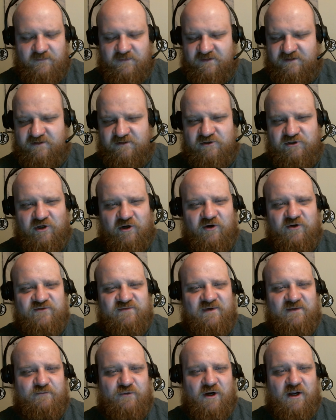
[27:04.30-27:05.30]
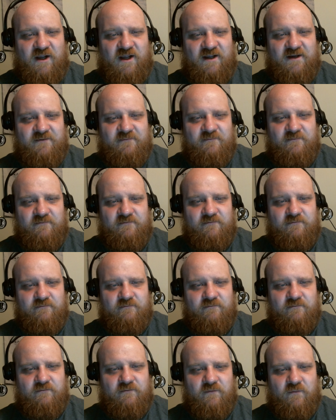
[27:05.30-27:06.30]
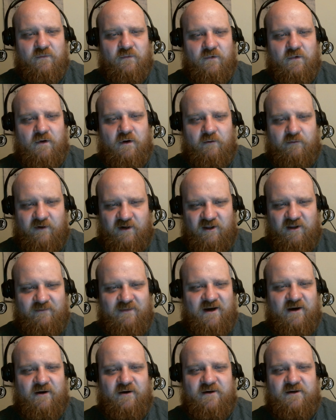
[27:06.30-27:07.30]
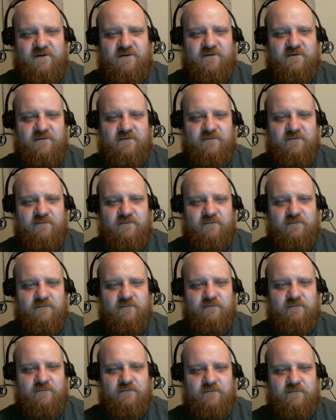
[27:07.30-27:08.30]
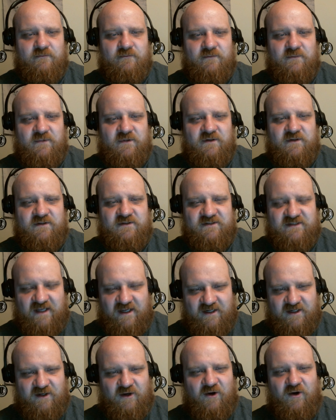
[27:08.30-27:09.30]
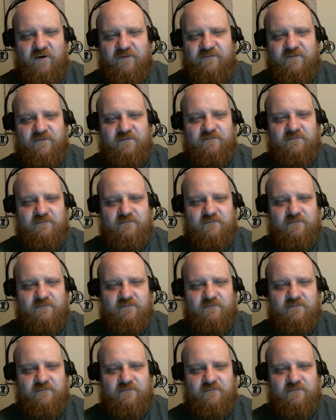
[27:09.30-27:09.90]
This is Charles McBride, a real American, signing off.